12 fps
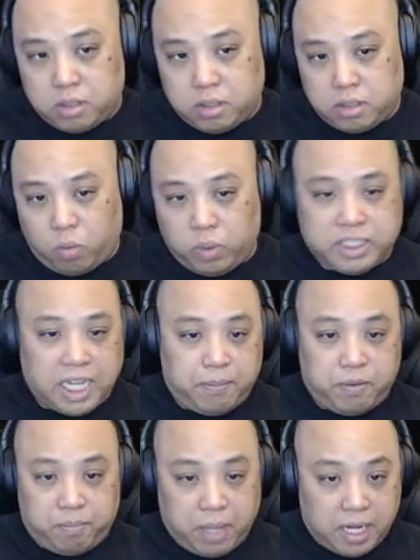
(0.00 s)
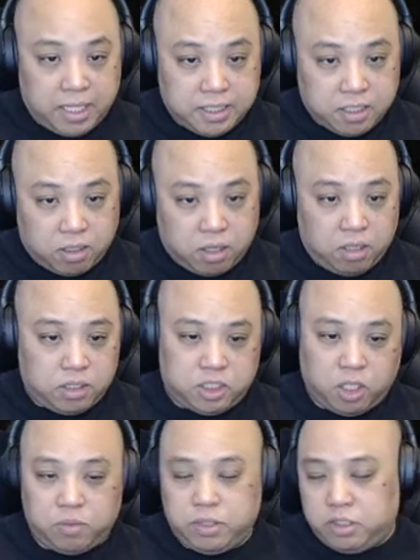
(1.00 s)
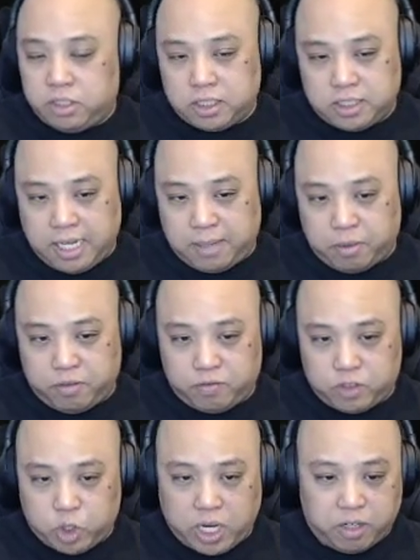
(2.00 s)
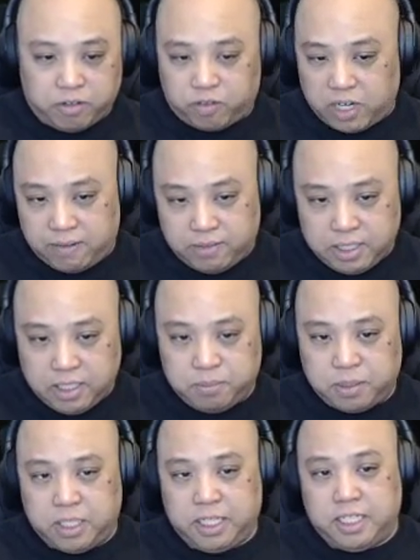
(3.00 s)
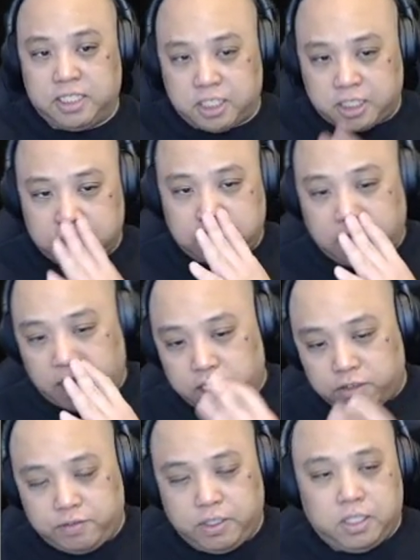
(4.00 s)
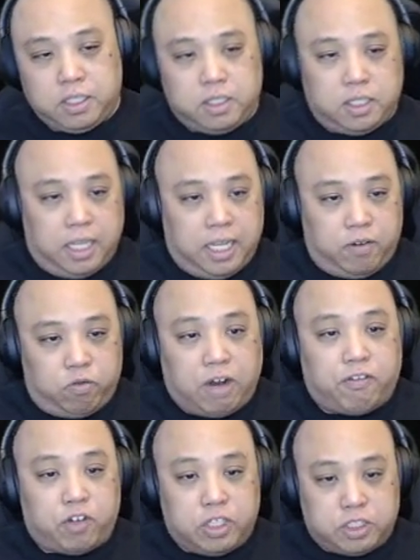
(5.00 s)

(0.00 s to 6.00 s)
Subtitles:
what type of bonding there are. Don't use this table triangle for everything, but it is a good kind of a reference